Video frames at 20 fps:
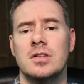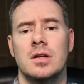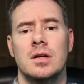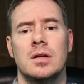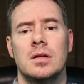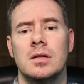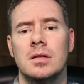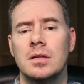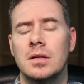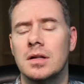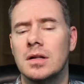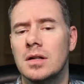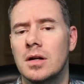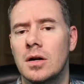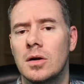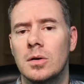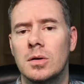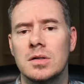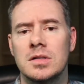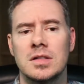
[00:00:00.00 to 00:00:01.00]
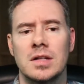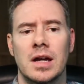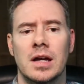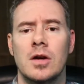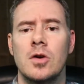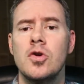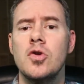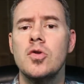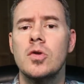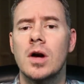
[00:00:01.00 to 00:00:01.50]
and, you know, it's like,
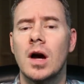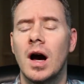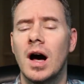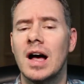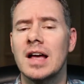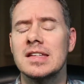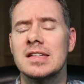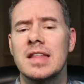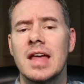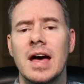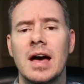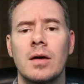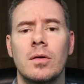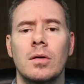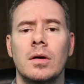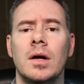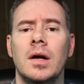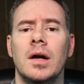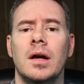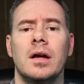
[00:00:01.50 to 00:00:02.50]
who caused that?